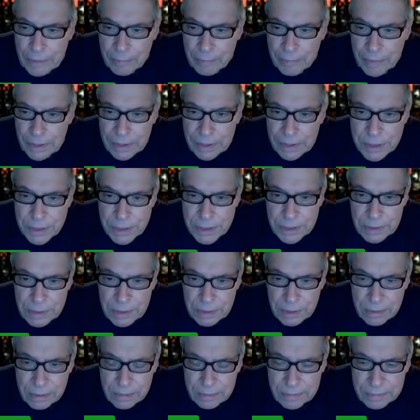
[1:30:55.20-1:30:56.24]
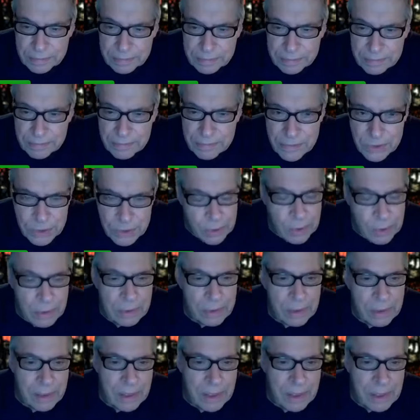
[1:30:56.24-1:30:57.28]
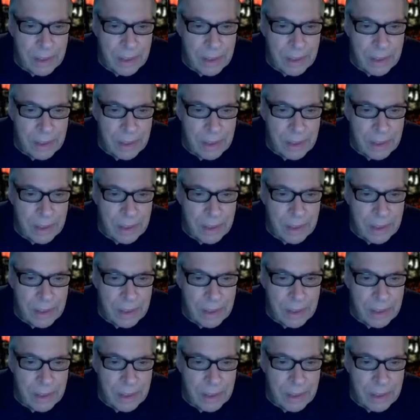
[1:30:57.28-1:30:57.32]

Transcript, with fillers: Mitch. Certainly,